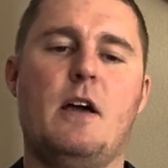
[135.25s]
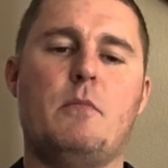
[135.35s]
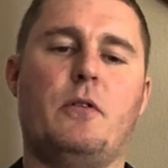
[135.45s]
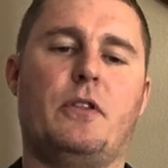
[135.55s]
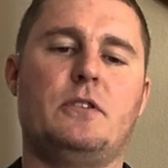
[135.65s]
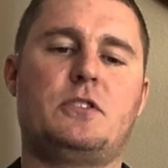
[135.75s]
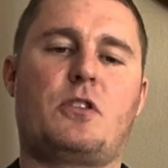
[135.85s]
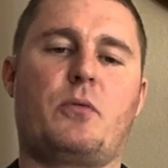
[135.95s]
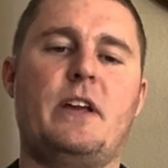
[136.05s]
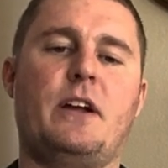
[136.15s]
But with those
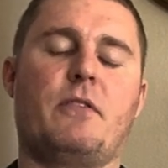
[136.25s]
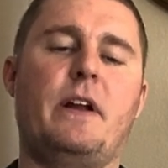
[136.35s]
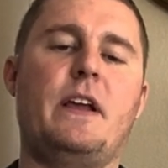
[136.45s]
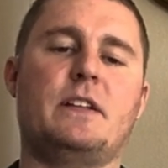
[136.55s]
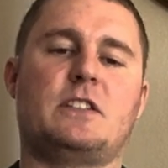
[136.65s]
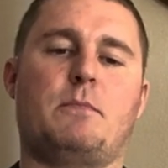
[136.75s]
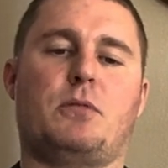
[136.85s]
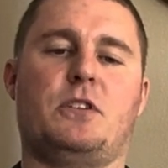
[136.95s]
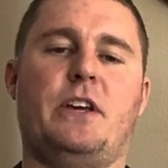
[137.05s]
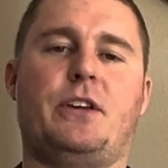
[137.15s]
3 ingredients in
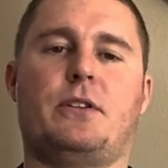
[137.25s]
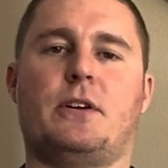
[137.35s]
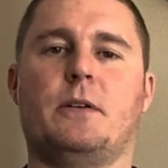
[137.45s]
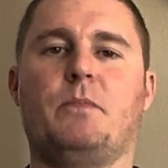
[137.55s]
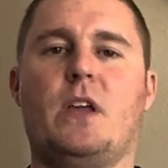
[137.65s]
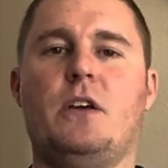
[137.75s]
particular,